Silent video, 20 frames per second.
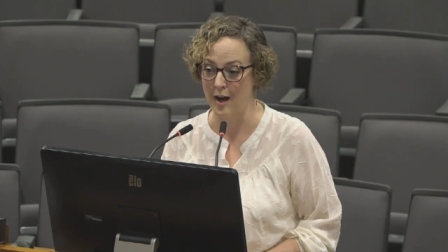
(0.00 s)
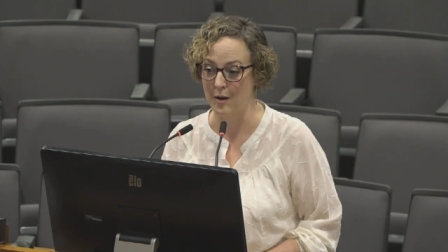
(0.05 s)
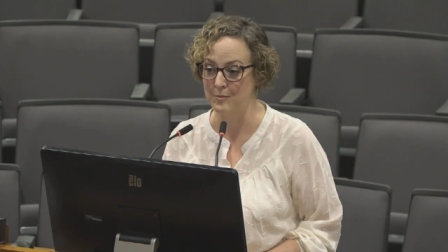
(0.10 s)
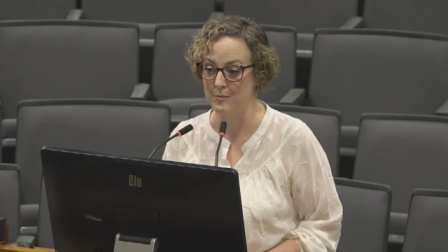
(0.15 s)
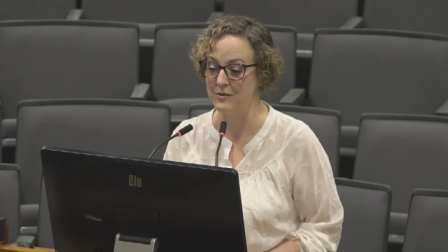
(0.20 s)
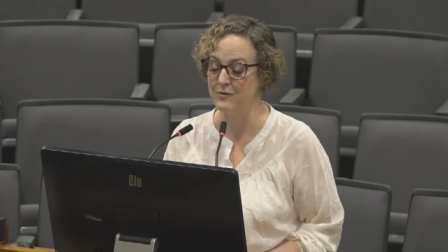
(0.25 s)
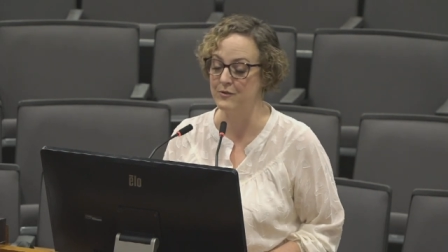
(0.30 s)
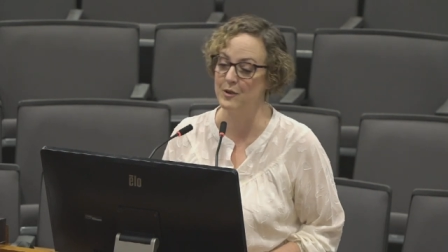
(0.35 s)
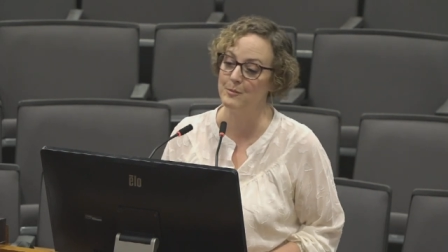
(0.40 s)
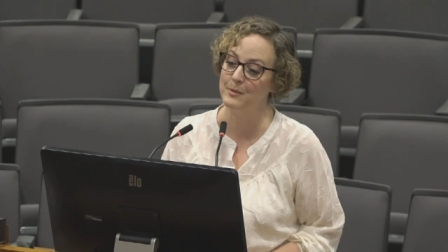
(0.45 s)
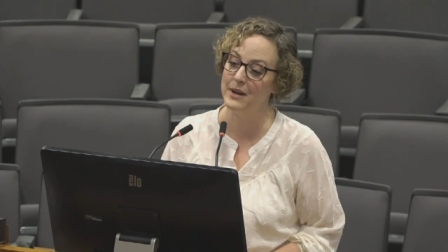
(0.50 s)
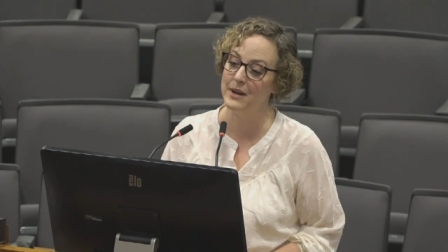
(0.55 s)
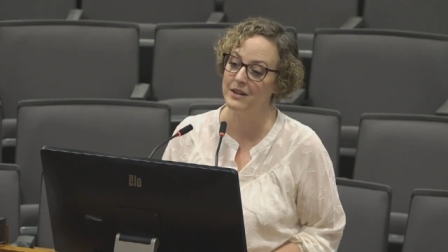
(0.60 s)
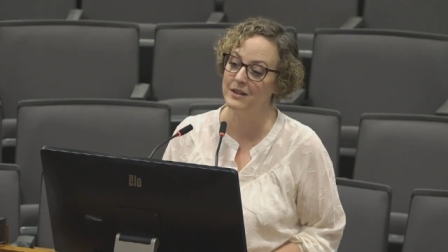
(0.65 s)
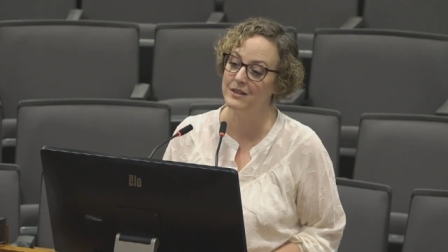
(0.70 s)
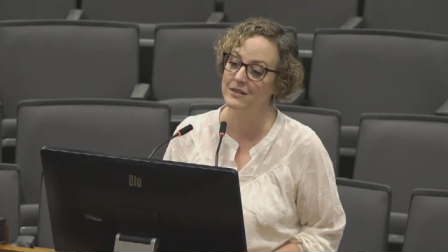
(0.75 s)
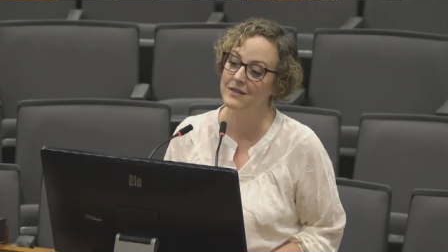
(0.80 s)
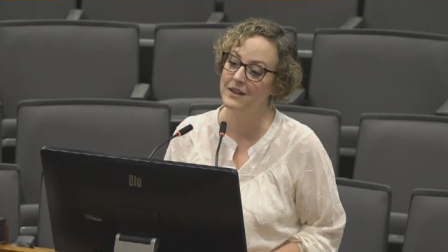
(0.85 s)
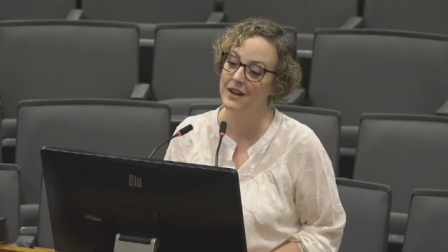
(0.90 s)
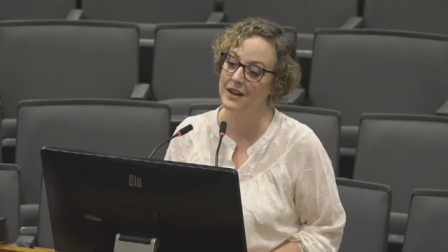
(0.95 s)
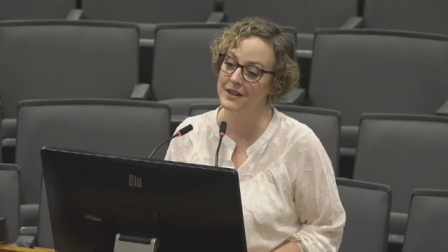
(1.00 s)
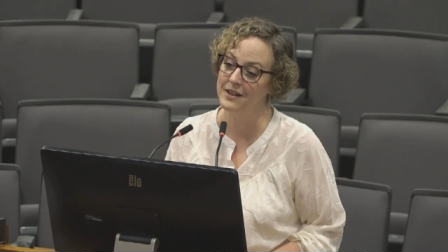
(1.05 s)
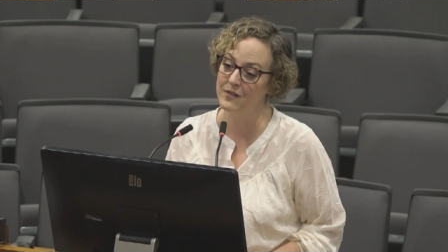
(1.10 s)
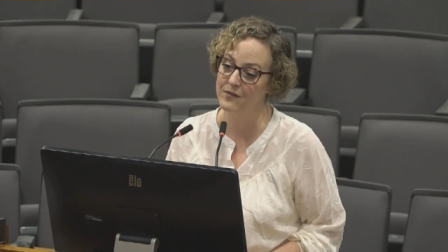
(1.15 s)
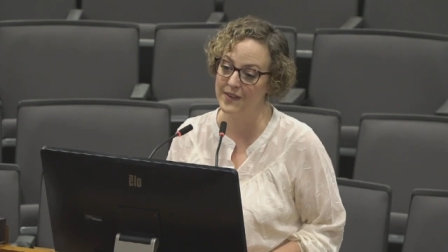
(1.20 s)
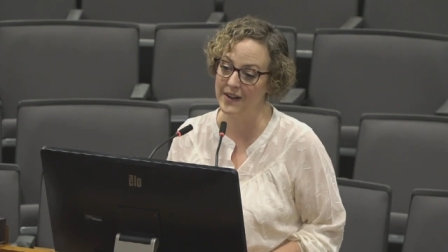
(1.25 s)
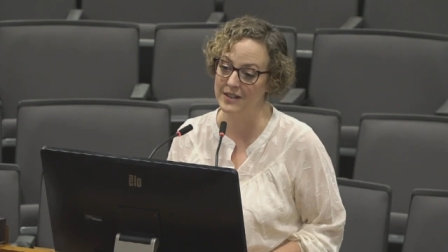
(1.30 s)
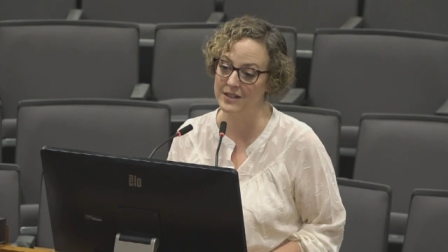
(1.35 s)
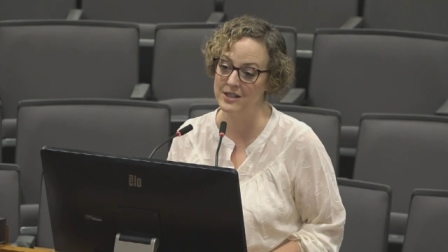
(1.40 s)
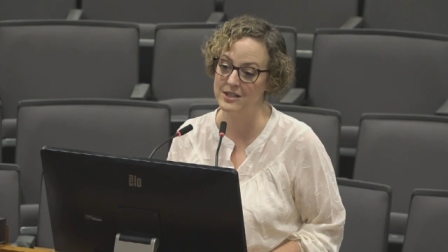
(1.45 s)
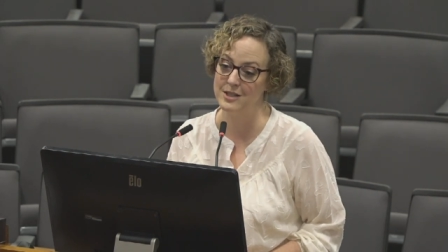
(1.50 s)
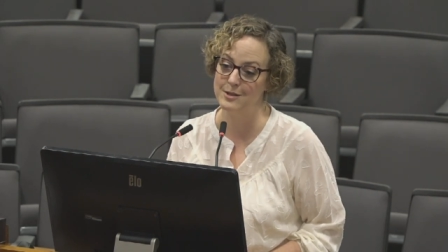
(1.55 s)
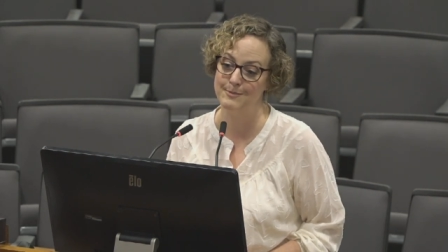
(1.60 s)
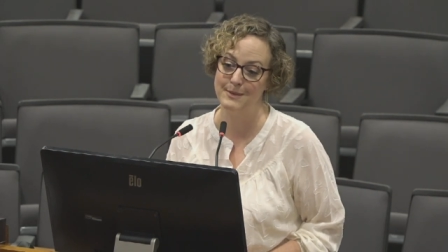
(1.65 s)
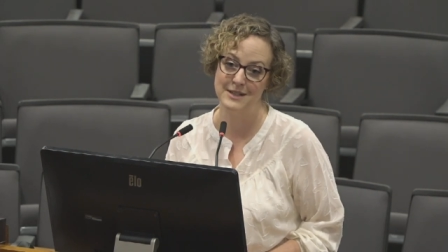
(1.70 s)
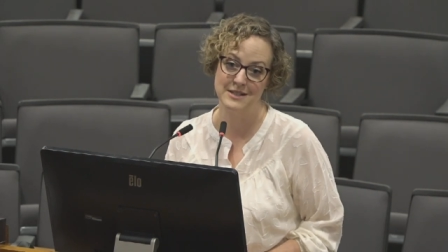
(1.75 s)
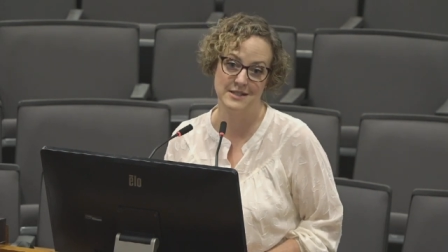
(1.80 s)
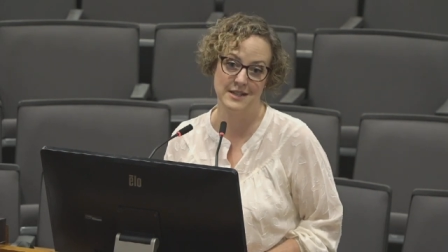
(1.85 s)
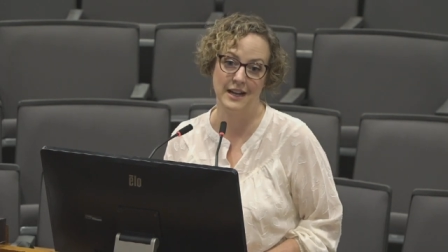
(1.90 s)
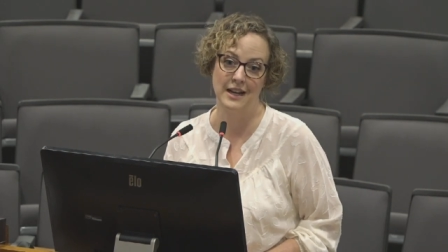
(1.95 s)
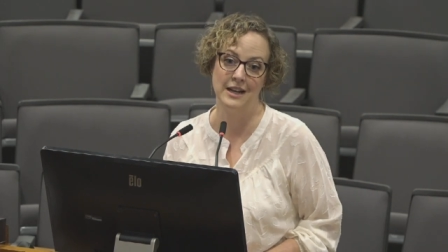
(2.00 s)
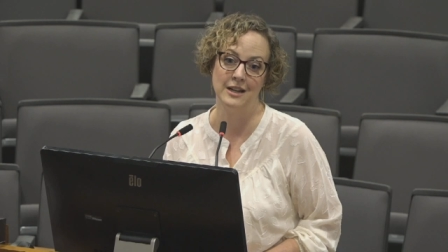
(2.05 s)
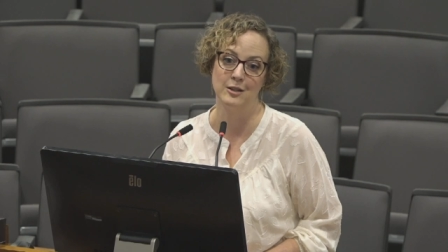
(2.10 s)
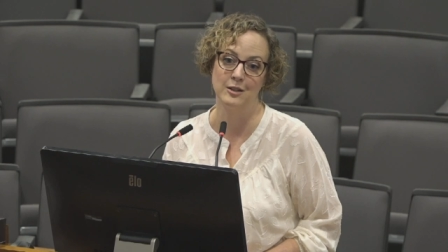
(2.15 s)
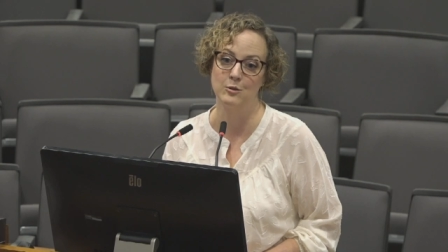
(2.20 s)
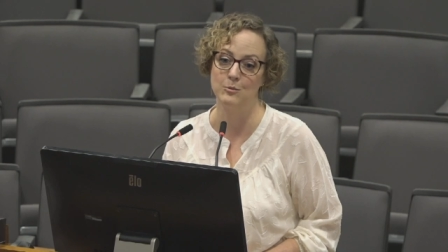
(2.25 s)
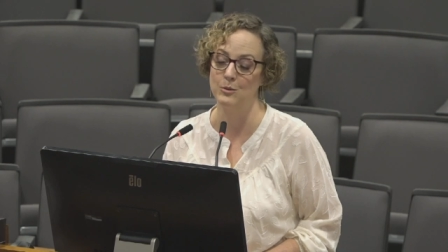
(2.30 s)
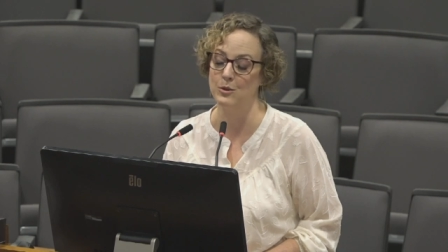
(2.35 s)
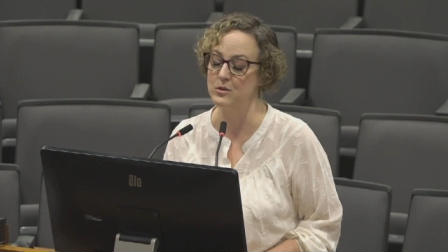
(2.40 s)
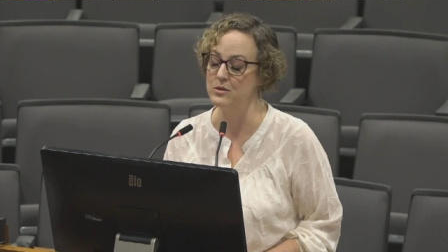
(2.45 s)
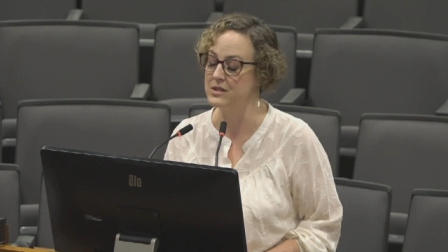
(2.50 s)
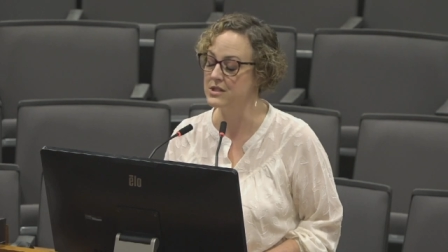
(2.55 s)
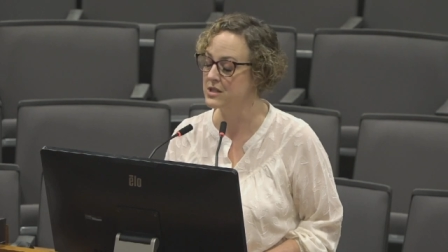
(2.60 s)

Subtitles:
happen from an infected domestic animal.